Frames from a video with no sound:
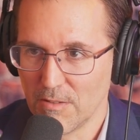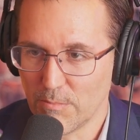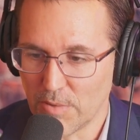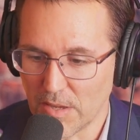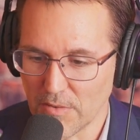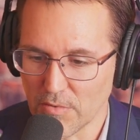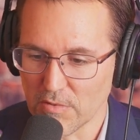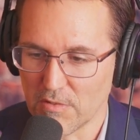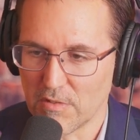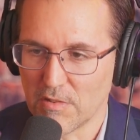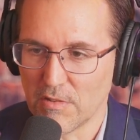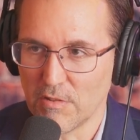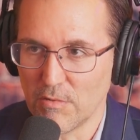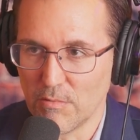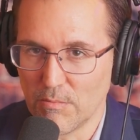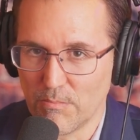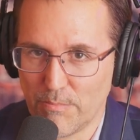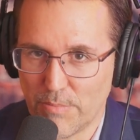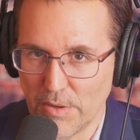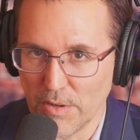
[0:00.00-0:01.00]
be able
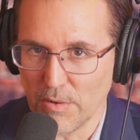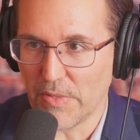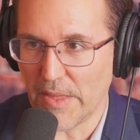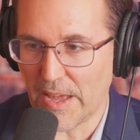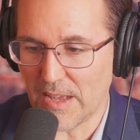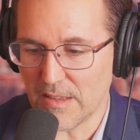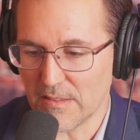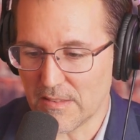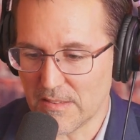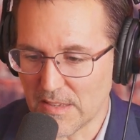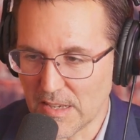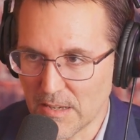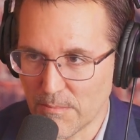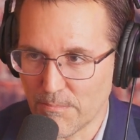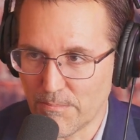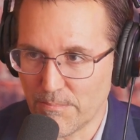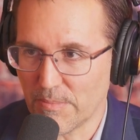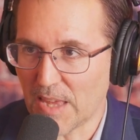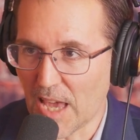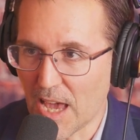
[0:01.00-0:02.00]
to build that
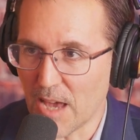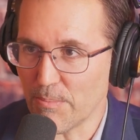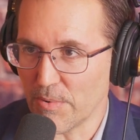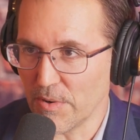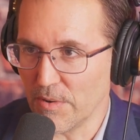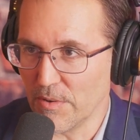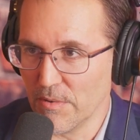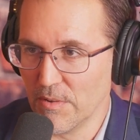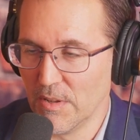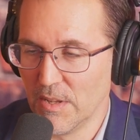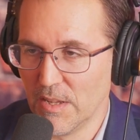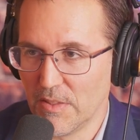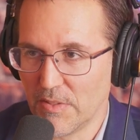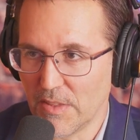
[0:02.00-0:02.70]
seed capital